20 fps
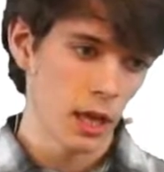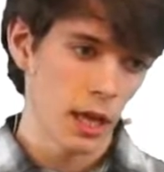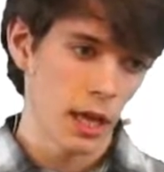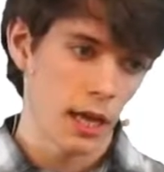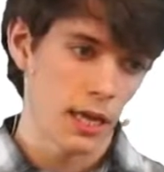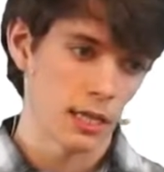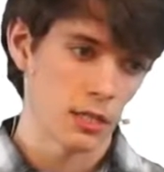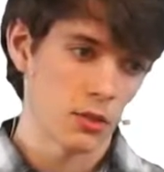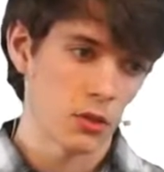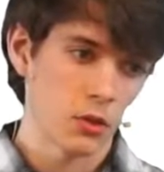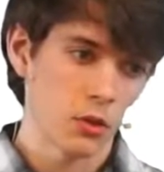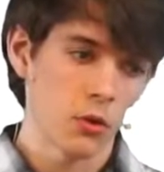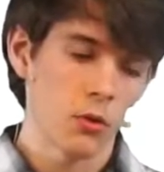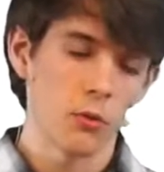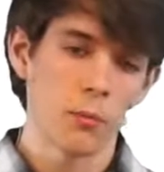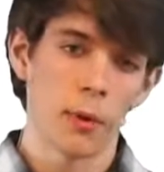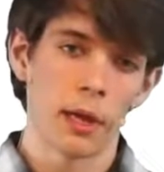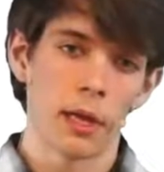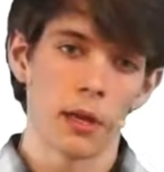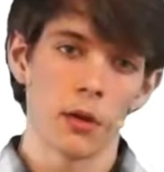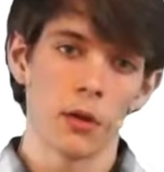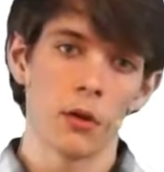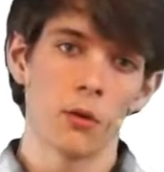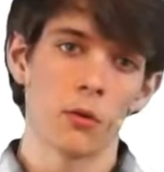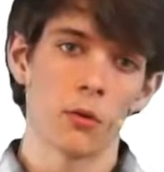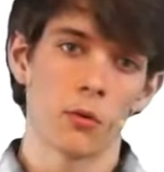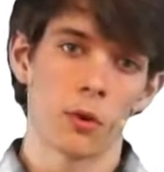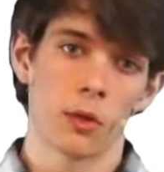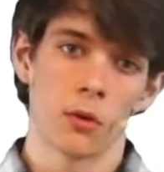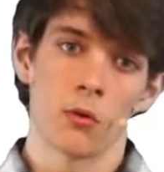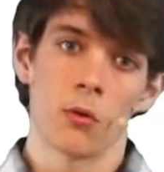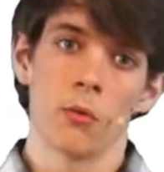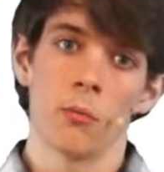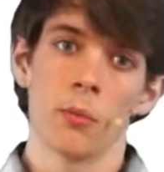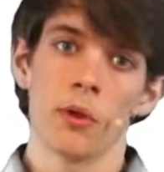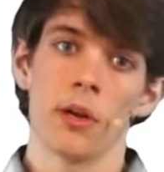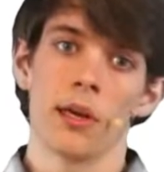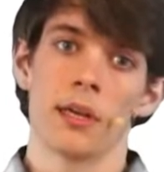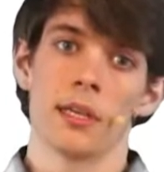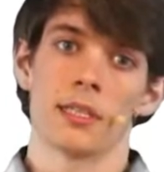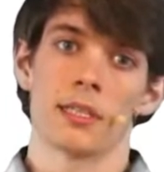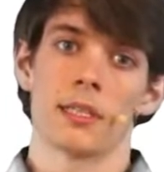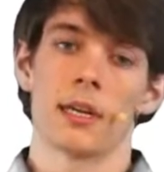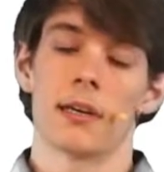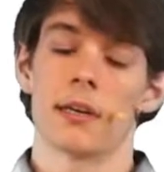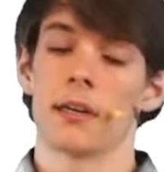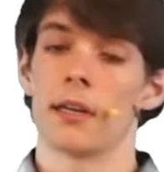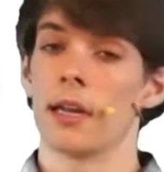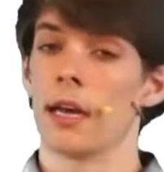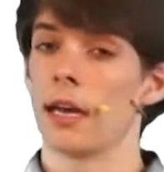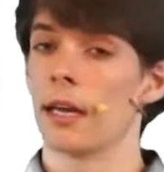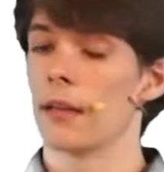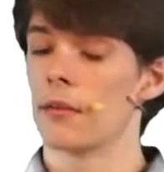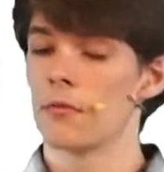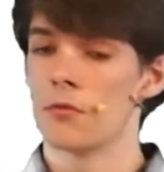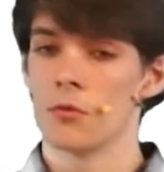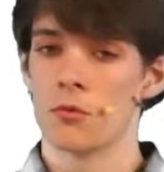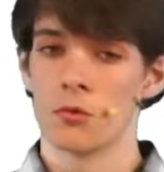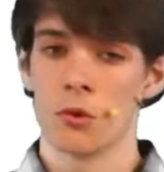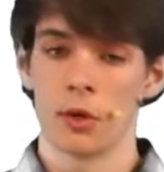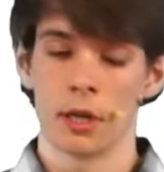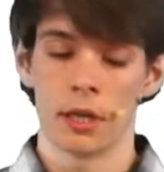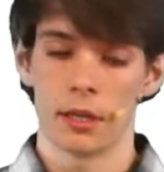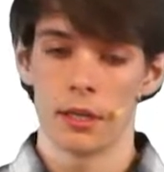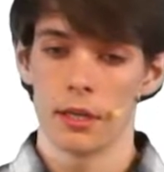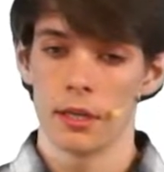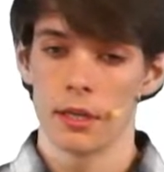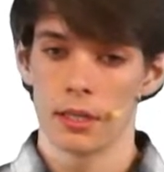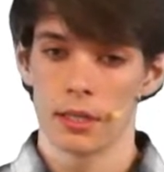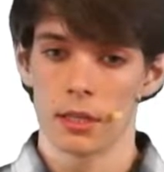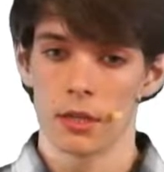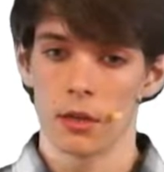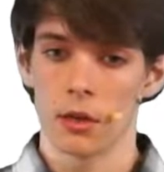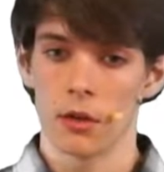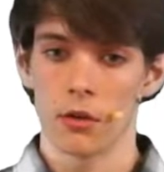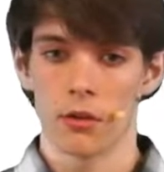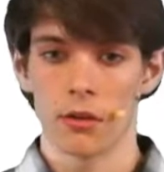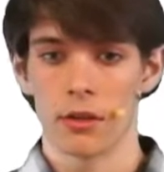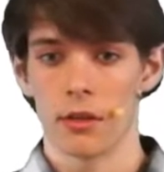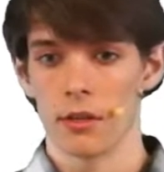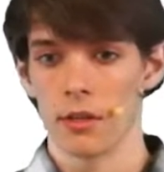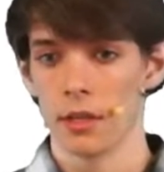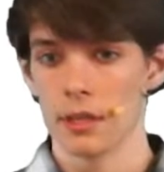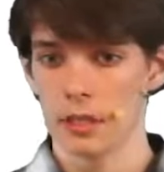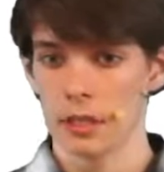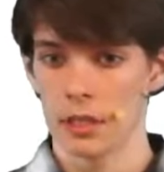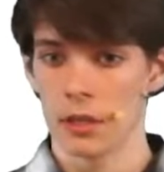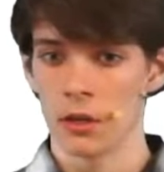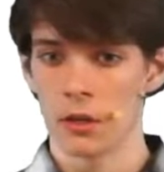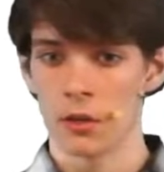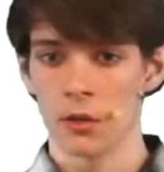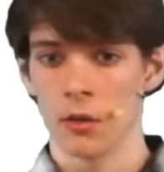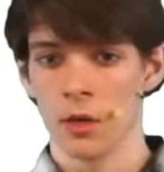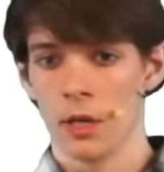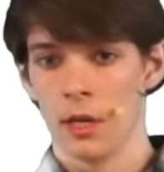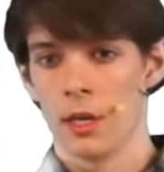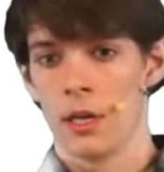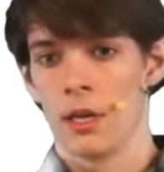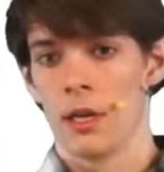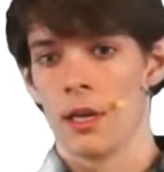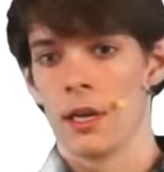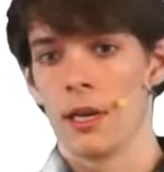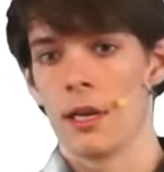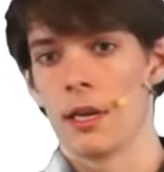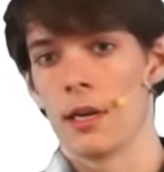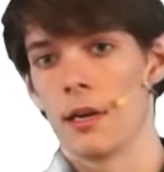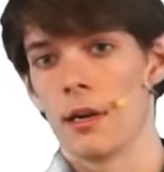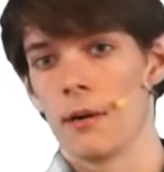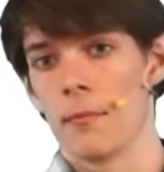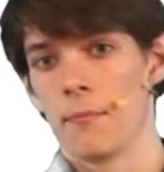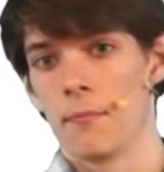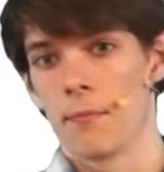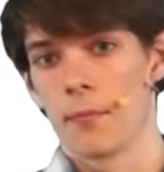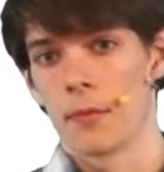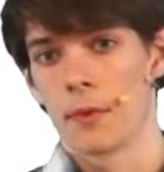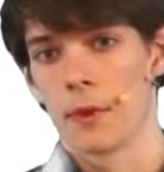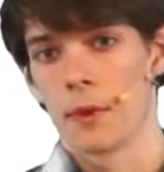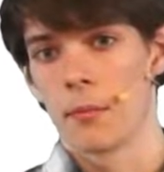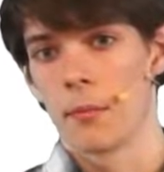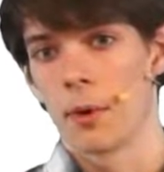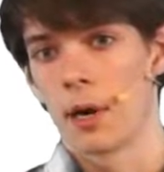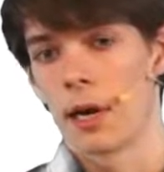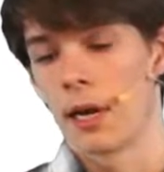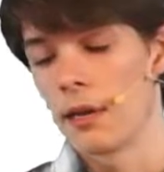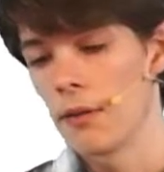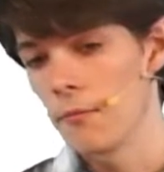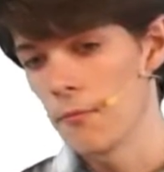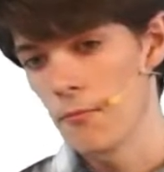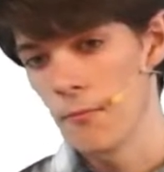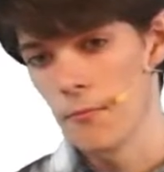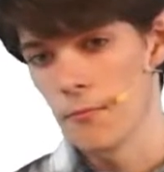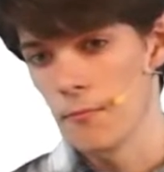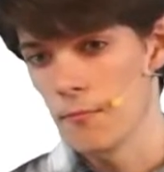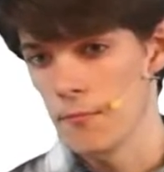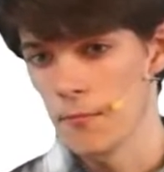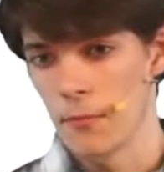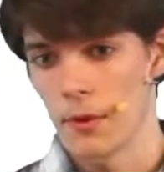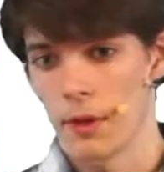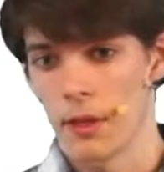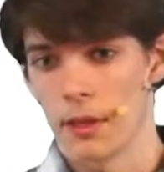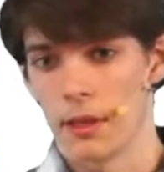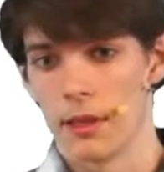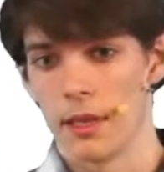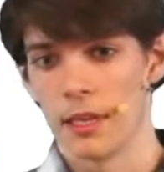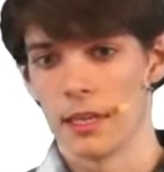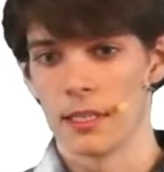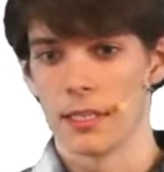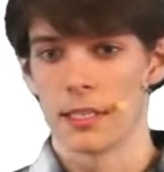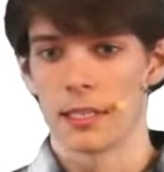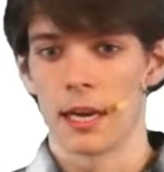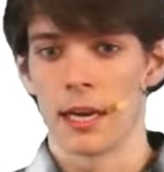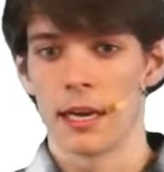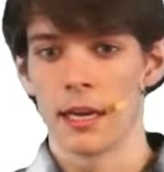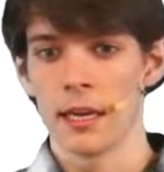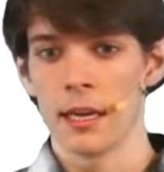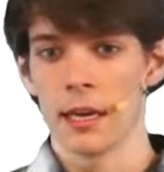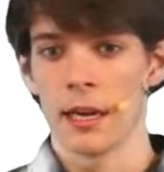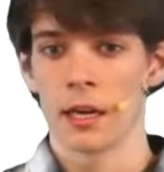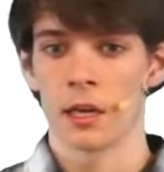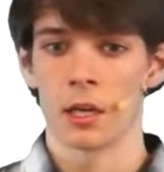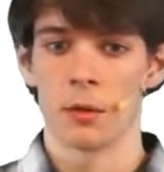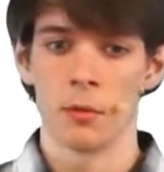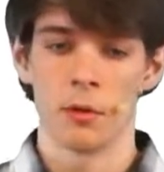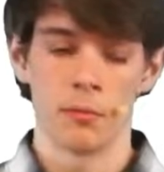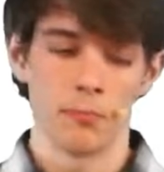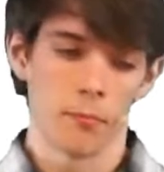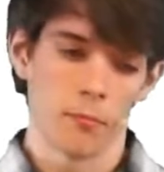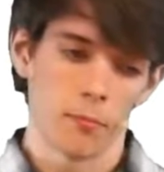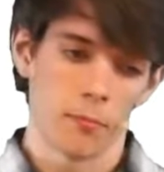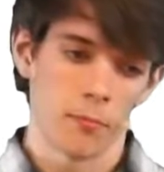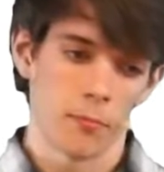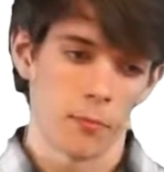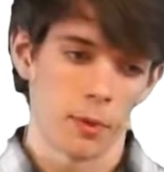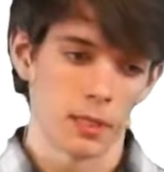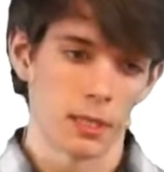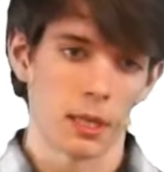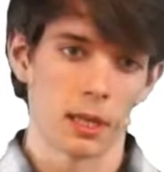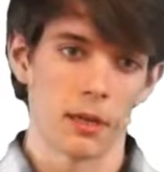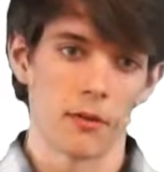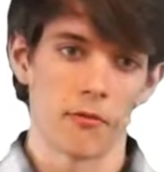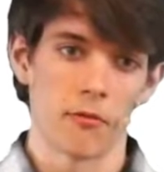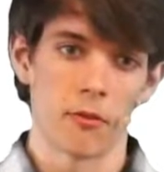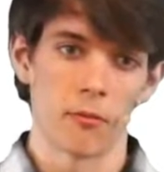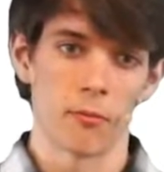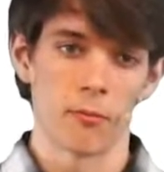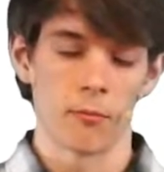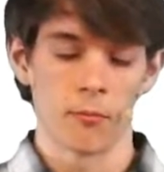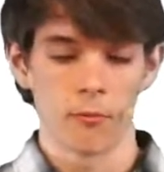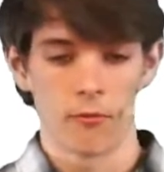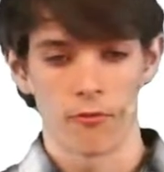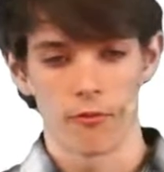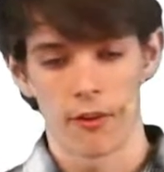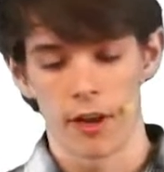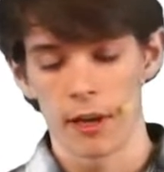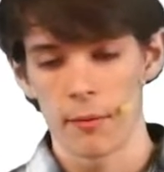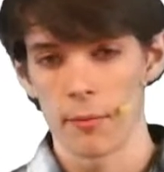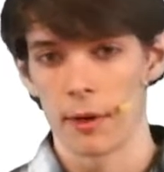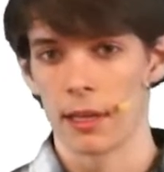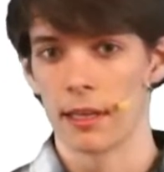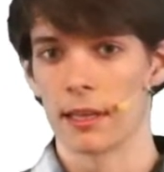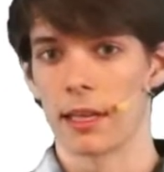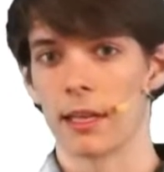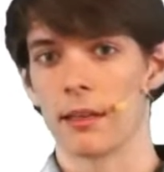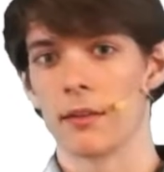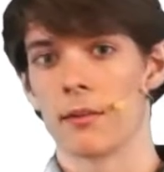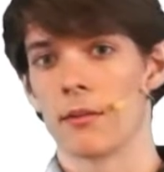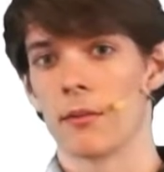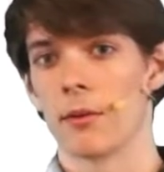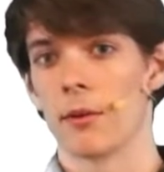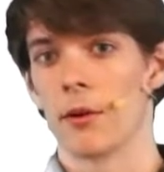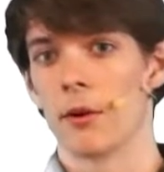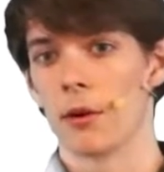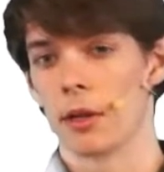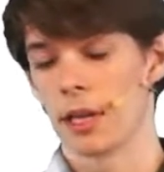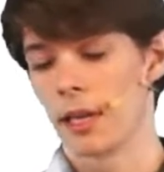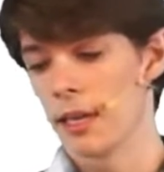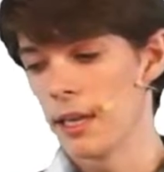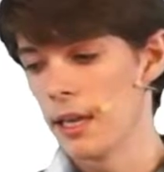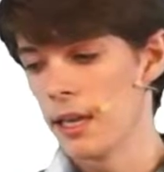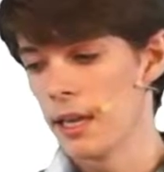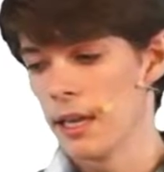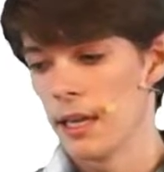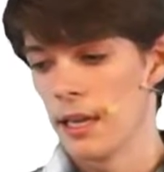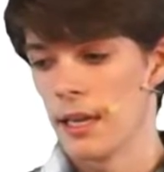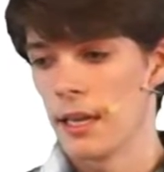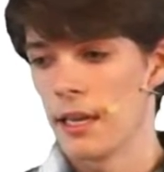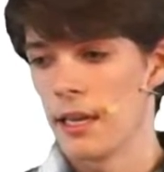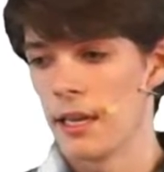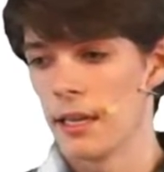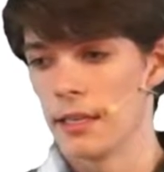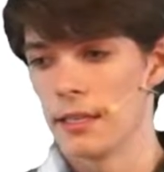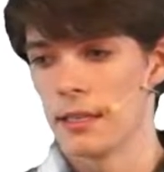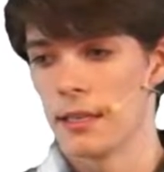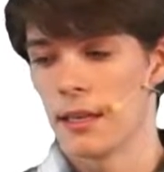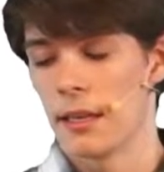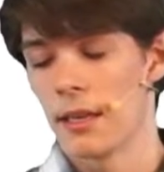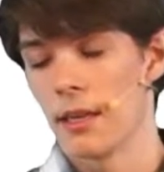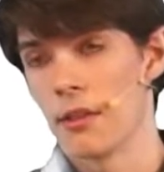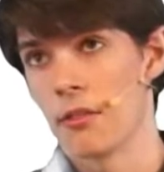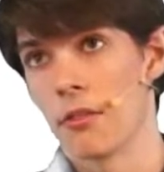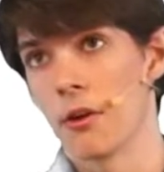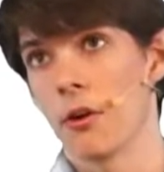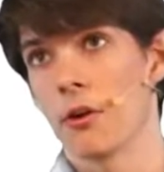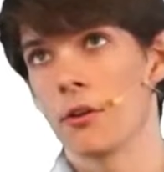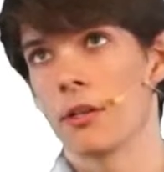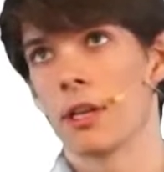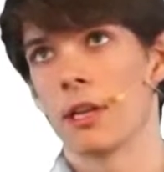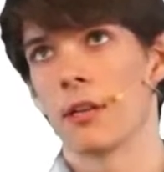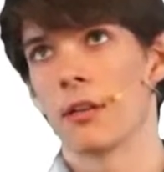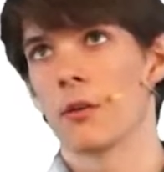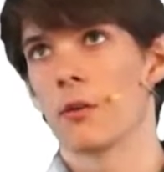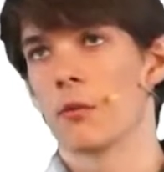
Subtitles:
as you may know, quantum computing started like 20 years ago, 30 years ago, um, by this idea coming basically from Feynman that, okay, he thought that